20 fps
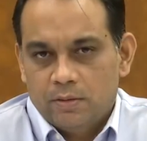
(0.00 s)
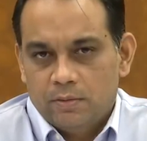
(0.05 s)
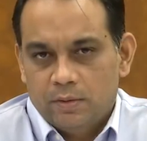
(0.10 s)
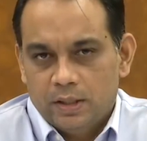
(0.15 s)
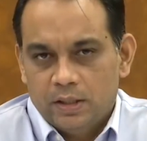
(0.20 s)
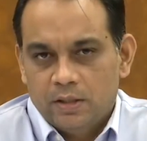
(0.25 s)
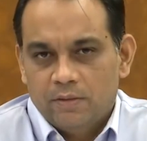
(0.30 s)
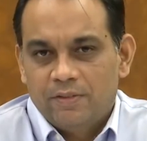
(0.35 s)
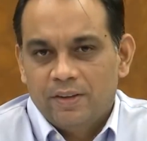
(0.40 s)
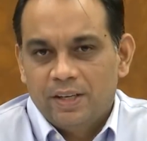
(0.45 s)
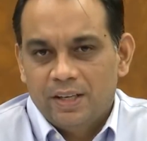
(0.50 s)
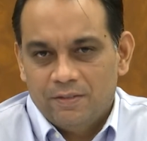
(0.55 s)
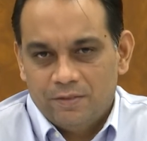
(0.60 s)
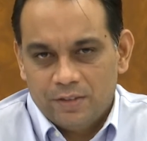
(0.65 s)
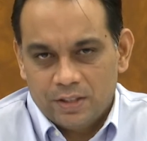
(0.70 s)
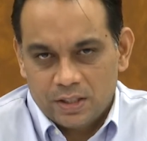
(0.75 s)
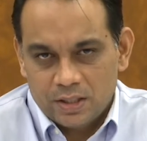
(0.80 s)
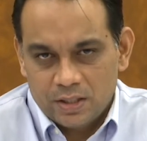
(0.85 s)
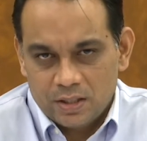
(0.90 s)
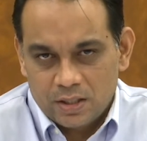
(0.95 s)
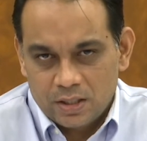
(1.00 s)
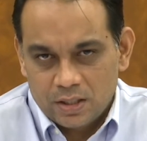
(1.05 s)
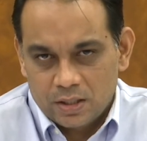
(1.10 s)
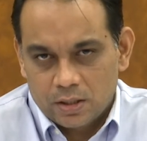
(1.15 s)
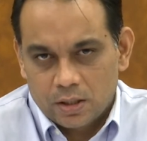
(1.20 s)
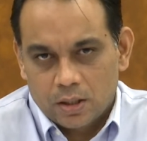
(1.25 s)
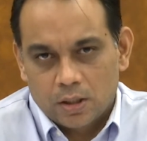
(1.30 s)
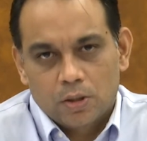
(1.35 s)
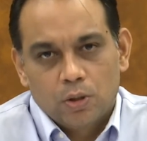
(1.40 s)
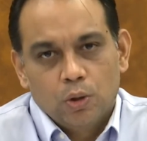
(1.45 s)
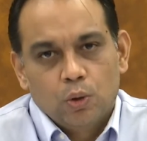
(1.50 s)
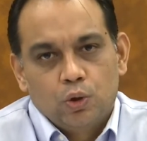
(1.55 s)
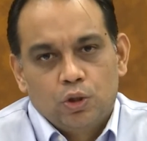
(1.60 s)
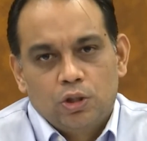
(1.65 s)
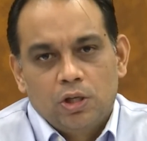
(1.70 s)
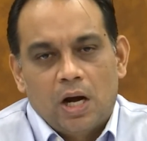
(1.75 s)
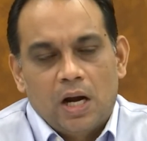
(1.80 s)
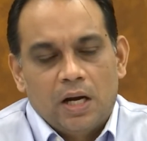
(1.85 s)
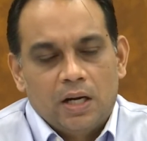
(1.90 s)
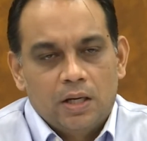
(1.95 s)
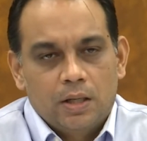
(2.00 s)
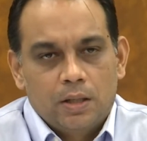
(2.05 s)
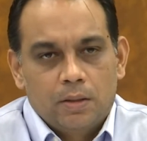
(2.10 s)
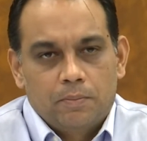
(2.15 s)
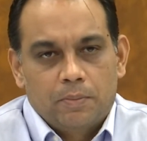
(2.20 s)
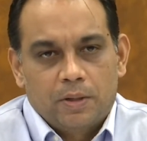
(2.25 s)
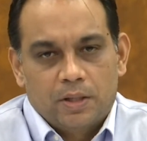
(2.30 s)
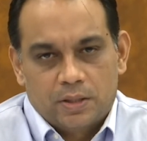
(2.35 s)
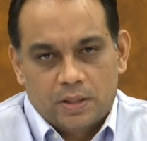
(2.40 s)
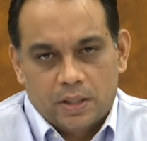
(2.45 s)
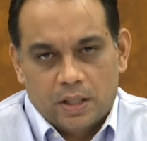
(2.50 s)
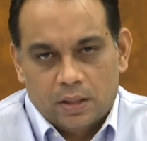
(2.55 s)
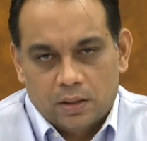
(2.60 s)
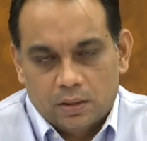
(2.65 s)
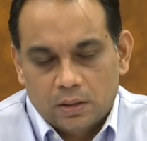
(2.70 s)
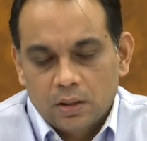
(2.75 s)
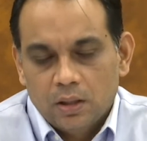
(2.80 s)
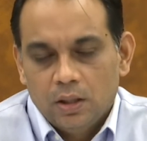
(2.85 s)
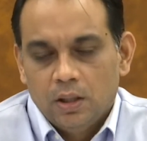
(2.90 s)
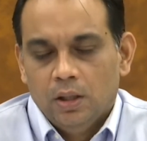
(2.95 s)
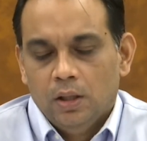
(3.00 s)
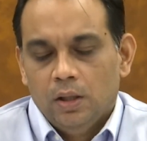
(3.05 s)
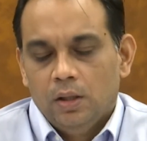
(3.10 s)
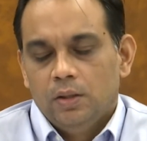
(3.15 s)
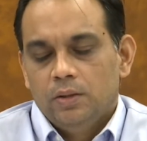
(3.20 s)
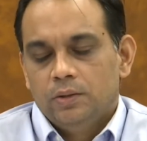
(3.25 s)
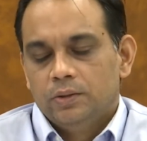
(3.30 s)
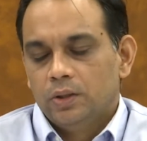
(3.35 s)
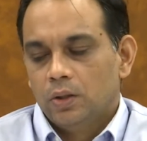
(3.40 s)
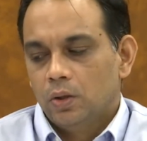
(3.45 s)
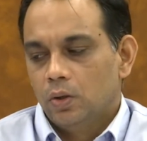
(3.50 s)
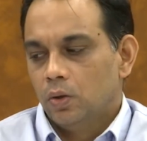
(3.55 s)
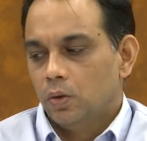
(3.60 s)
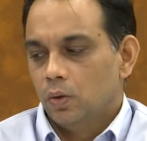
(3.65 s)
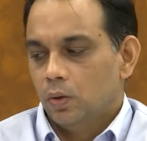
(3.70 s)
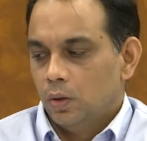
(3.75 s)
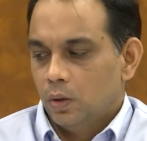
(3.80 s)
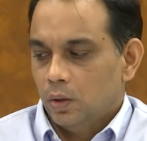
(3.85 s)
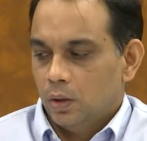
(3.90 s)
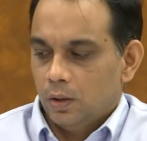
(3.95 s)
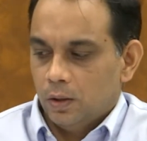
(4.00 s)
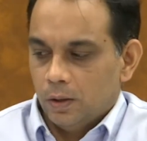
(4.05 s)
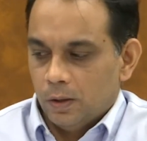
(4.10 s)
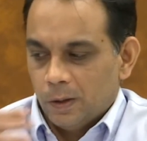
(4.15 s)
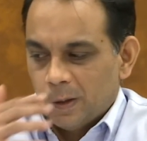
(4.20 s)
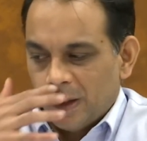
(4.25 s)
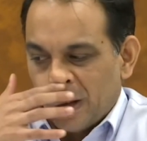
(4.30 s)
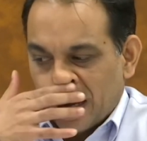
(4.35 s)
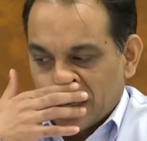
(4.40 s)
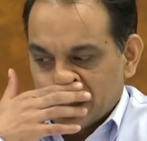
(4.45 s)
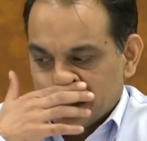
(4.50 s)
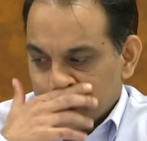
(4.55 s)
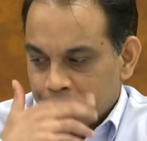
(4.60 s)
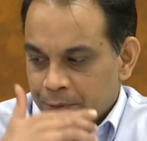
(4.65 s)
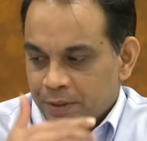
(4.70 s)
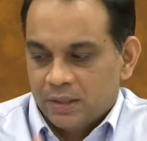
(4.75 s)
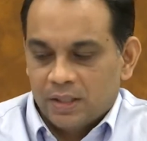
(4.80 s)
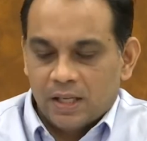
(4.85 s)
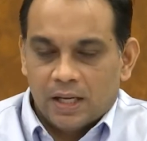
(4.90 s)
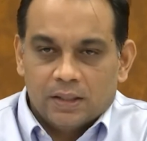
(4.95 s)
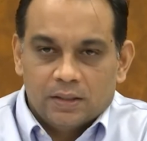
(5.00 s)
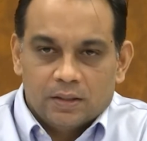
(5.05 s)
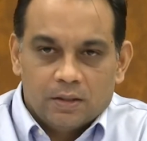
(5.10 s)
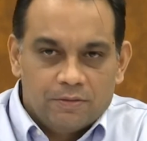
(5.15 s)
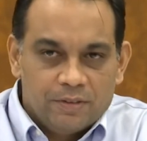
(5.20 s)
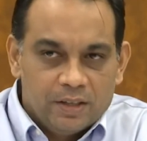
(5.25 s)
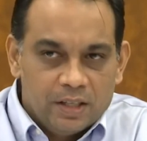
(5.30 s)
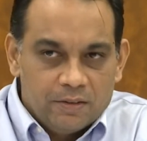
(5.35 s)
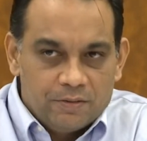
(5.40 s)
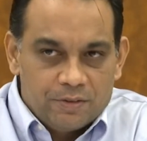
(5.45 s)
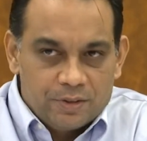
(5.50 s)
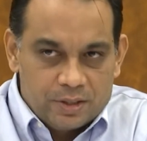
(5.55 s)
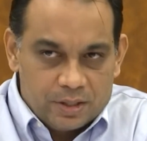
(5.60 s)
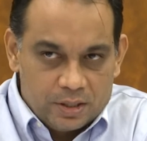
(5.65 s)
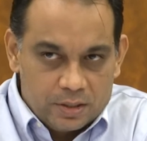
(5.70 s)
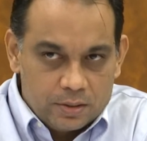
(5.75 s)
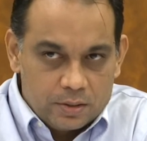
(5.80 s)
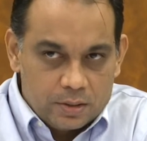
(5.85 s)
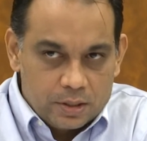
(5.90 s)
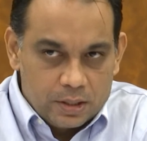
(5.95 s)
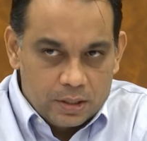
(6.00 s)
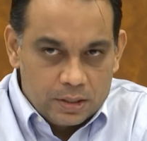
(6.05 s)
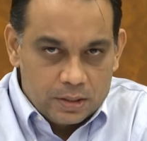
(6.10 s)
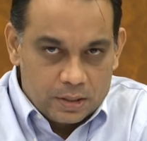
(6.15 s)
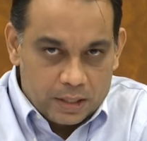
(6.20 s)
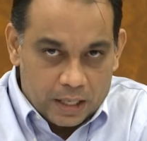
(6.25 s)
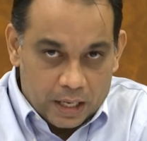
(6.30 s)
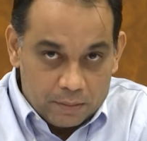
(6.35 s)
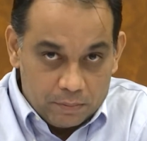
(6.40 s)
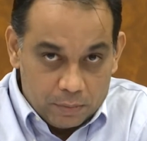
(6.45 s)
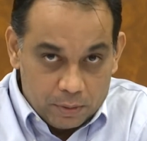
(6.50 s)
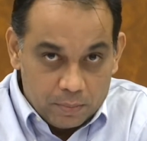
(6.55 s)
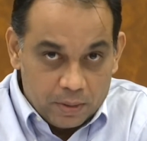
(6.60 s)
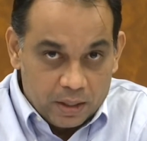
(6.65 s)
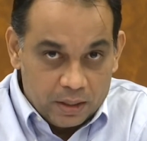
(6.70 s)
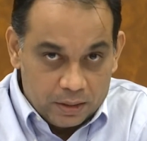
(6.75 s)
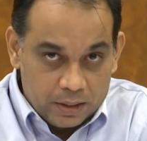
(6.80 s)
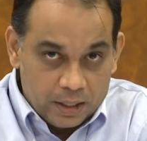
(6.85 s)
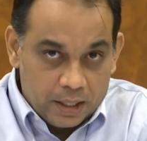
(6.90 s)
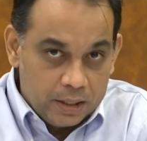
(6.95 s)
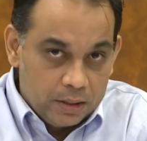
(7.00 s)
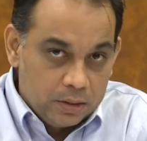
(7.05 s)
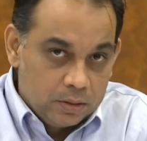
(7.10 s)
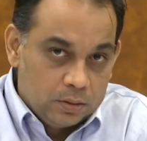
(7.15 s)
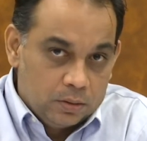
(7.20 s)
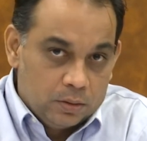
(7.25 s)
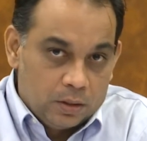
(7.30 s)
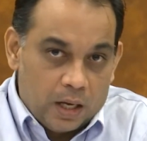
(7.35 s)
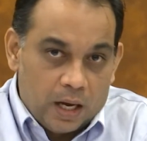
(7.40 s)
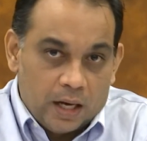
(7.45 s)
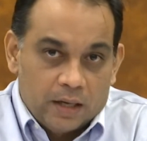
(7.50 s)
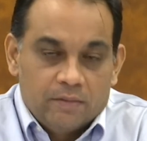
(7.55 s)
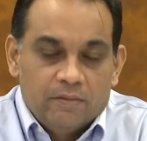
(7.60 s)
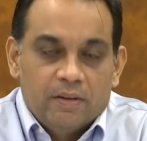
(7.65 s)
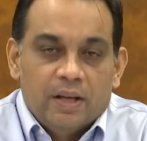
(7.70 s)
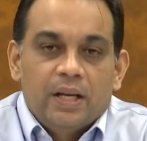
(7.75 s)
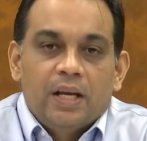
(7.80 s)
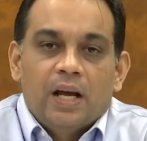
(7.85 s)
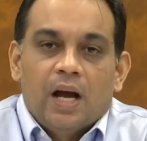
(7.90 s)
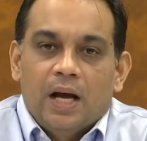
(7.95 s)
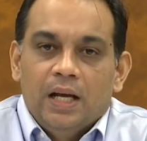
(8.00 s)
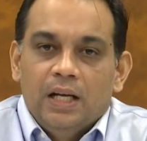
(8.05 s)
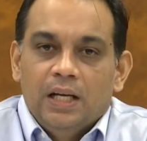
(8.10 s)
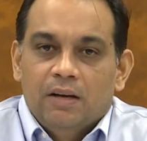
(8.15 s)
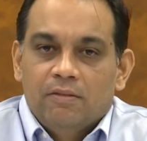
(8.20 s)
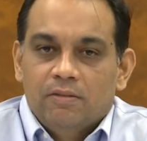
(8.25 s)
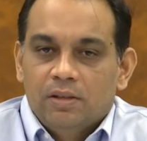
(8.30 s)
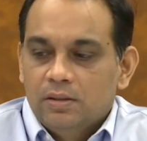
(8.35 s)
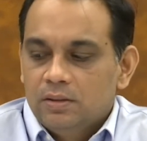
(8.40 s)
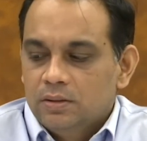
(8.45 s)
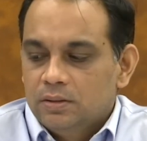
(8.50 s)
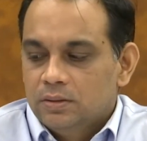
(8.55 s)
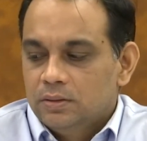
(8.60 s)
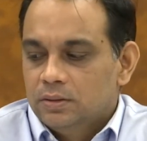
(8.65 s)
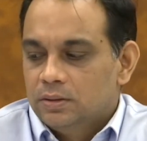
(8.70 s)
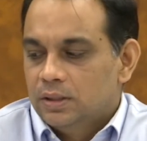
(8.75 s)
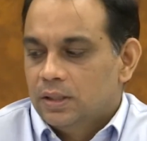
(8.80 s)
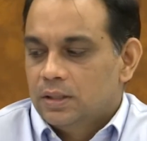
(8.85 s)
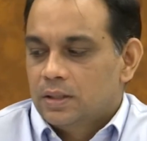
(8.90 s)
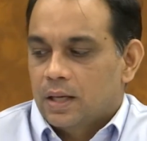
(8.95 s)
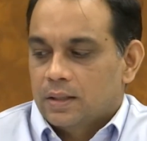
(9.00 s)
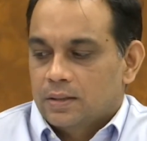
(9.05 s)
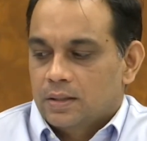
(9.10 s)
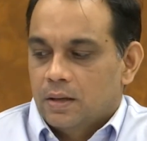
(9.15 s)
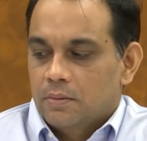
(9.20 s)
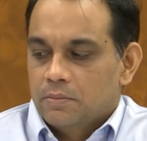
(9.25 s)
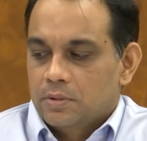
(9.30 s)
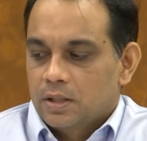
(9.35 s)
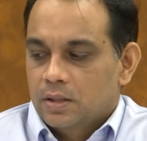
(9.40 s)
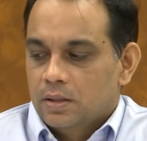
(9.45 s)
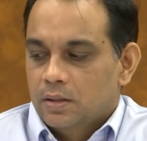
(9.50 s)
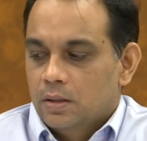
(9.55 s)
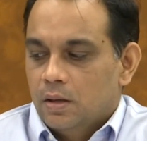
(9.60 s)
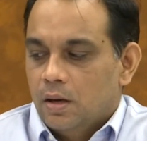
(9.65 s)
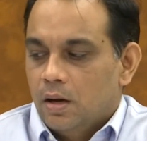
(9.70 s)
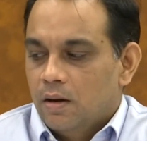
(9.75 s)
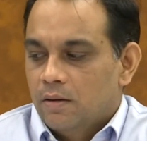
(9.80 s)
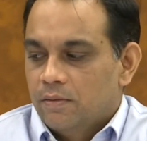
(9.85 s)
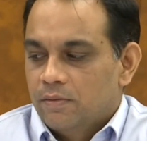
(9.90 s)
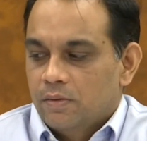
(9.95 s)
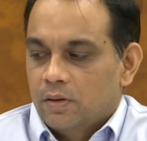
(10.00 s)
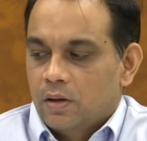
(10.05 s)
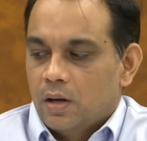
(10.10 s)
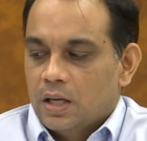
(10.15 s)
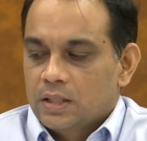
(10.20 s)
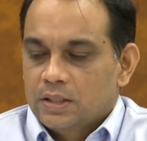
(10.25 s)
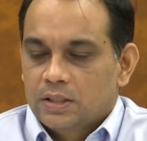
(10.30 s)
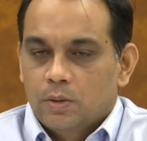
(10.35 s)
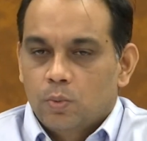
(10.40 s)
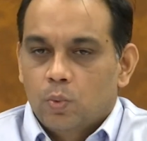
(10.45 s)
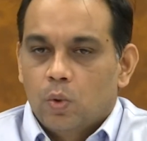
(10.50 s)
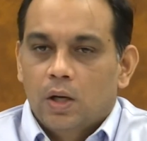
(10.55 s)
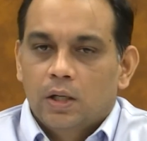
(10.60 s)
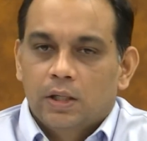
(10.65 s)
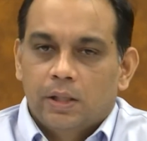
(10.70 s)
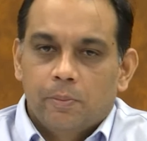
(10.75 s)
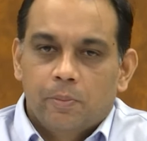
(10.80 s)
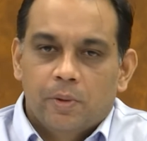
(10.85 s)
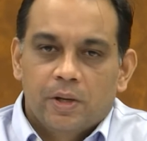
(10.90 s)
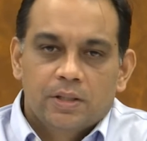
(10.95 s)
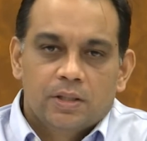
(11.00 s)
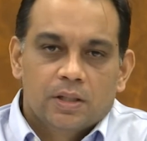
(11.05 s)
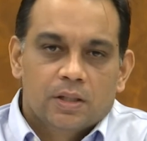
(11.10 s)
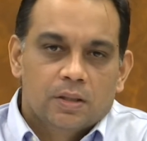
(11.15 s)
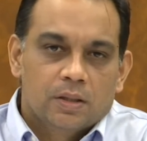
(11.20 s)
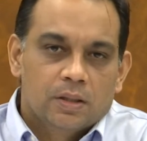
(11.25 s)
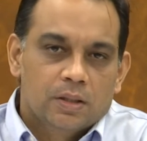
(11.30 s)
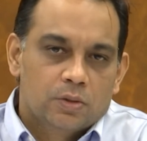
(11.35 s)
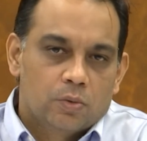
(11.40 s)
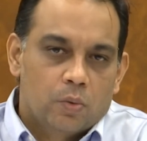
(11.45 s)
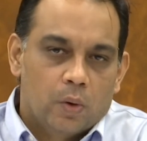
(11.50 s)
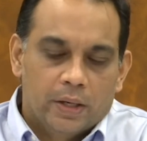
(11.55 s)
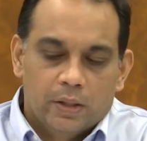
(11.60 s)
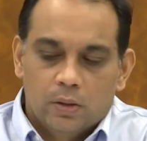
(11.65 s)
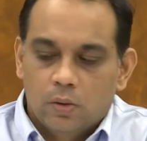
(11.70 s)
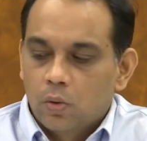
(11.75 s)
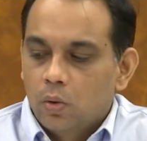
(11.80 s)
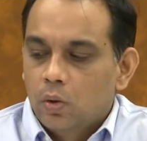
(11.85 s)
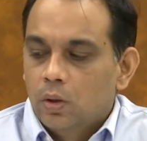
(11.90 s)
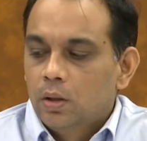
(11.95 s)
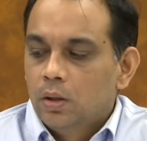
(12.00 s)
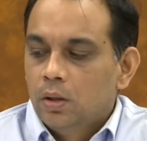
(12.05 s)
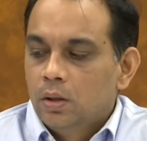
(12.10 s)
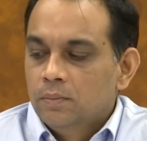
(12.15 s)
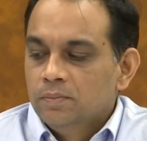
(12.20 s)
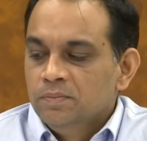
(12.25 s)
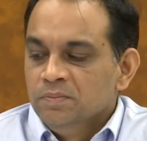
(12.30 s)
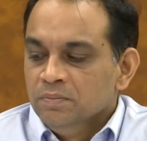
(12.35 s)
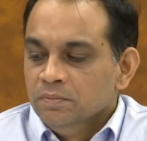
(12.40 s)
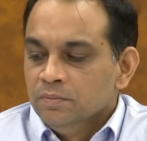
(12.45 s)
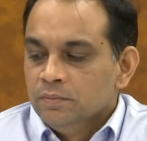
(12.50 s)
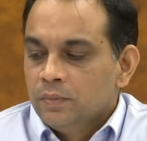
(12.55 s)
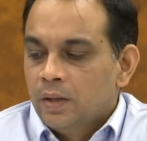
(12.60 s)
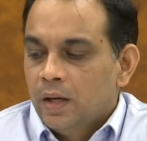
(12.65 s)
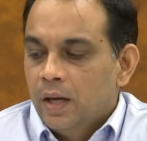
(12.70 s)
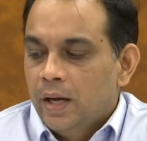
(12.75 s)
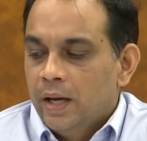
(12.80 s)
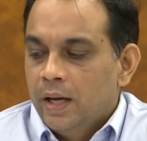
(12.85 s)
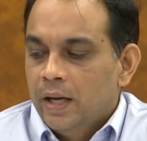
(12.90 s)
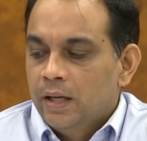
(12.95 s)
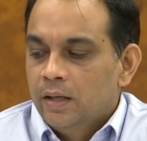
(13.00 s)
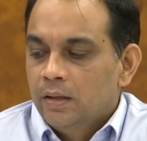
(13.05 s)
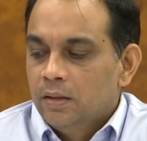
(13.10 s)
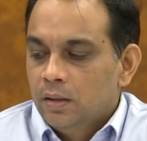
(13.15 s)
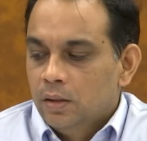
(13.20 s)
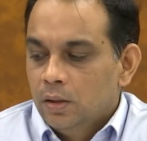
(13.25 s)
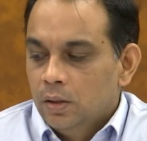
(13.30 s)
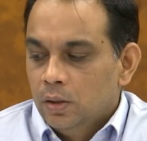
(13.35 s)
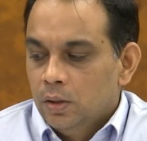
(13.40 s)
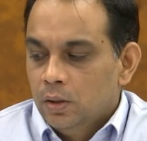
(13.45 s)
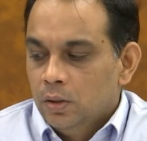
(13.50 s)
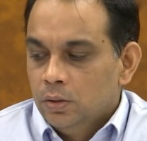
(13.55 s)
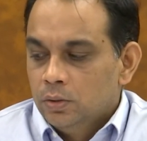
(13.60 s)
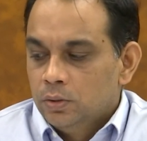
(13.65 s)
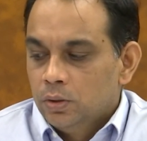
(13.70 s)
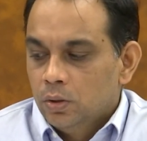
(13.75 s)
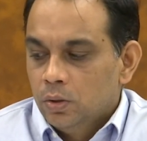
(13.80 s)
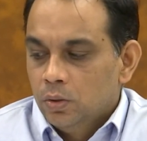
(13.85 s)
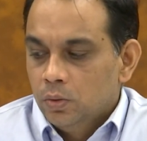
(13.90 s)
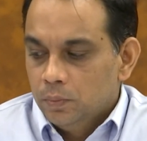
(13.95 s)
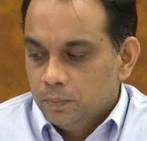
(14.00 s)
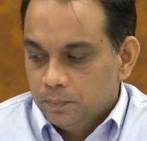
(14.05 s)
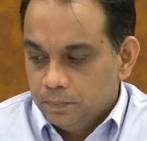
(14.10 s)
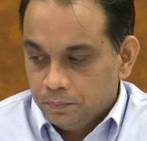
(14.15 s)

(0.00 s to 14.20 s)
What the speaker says: when the fin efficiencies are close to 100%. So assuming that the fin efficiencies can be maintained at very high level, this assumption of constant wall temperature is quite good. And so